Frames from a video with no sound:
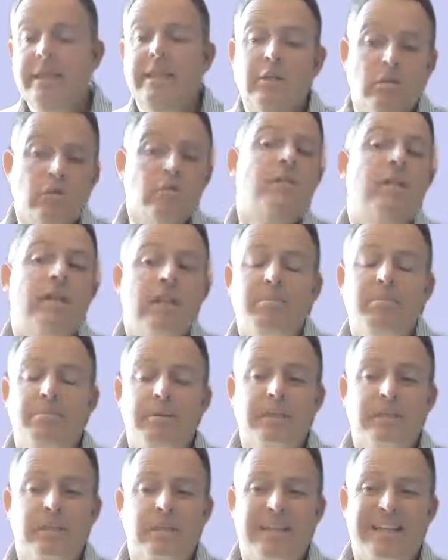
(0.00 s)
There's also another
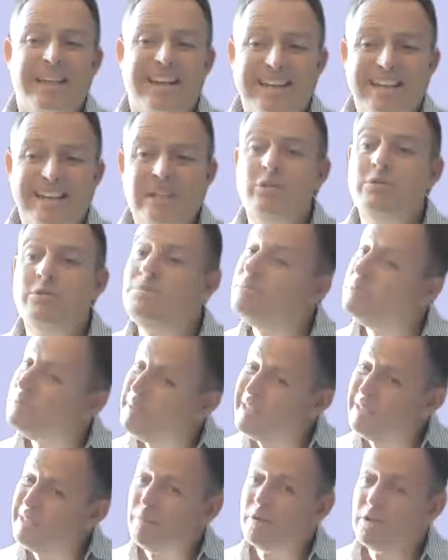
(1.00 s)
person that I need to
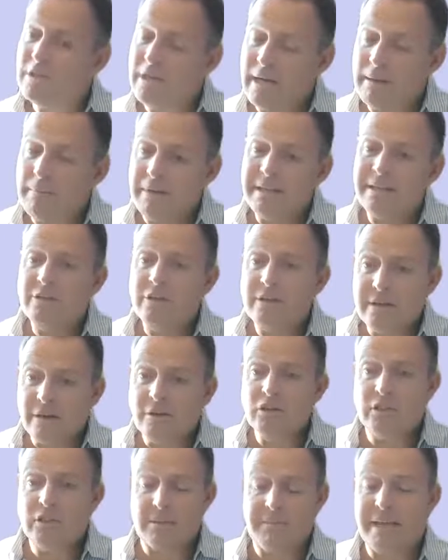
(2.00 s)
spend some more time on. I need to
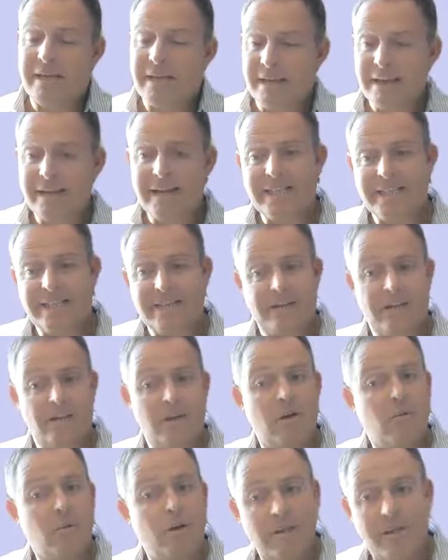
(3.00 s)
coach them. They can get there. They're
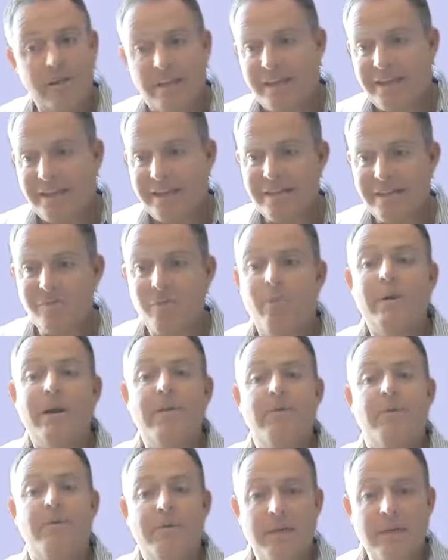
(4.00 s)
not quite there yet for
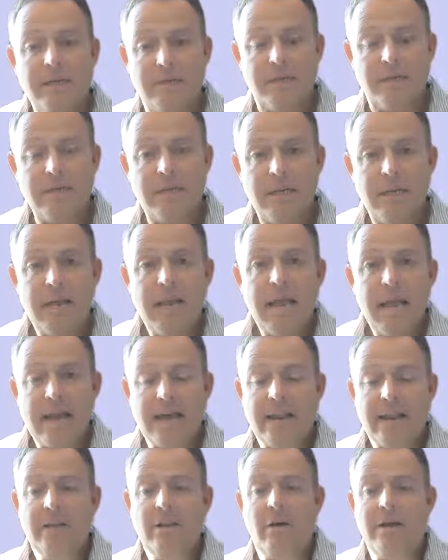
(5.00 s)
whatever reason,
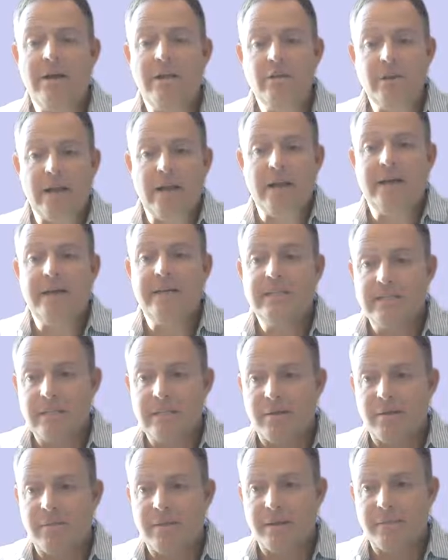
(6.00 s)
and I know I need to allocate
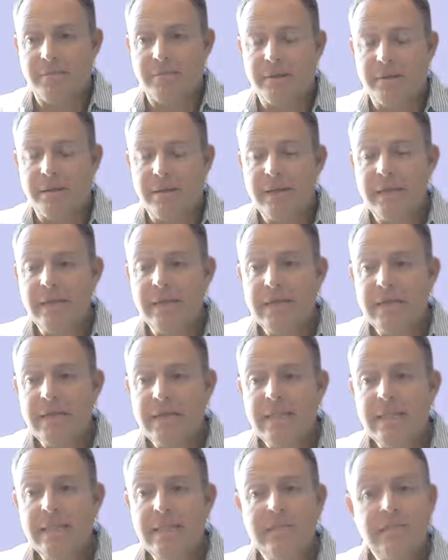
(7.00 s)
time there.
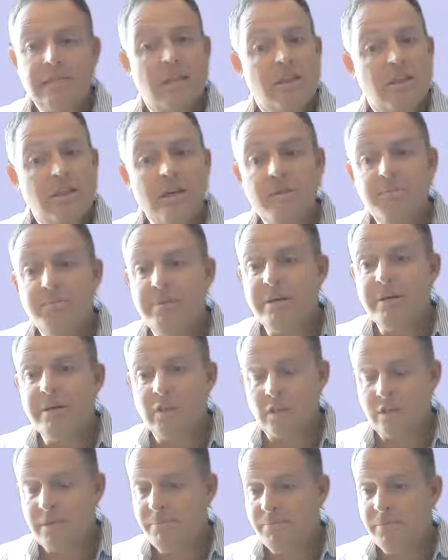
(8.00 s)
There's a third
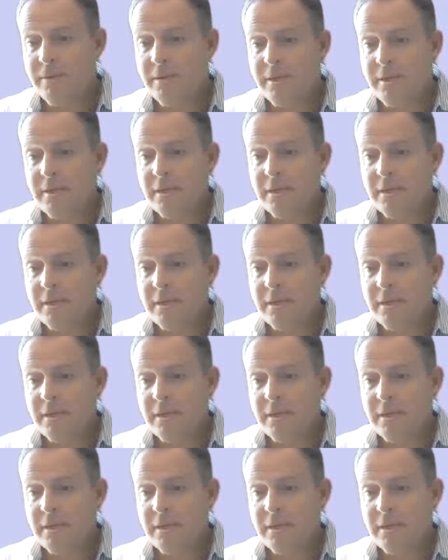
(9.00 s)
person